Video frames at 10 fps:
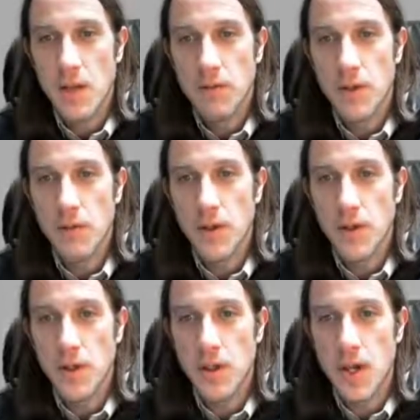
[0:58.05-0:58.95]
fulfill
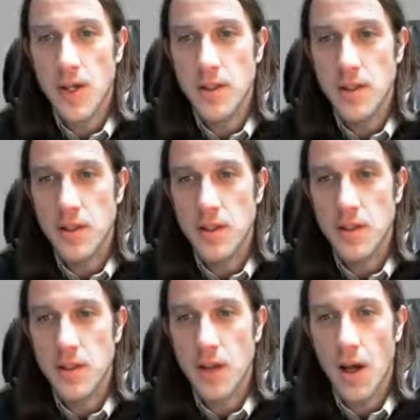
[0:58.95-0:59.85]
your
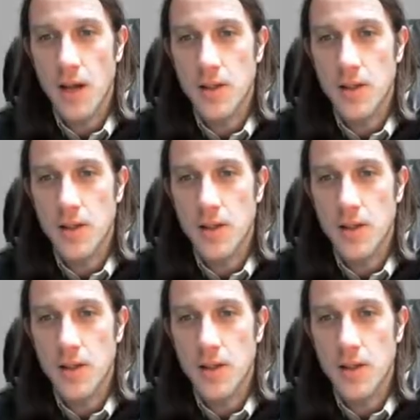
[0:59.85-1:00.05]
guys' uh,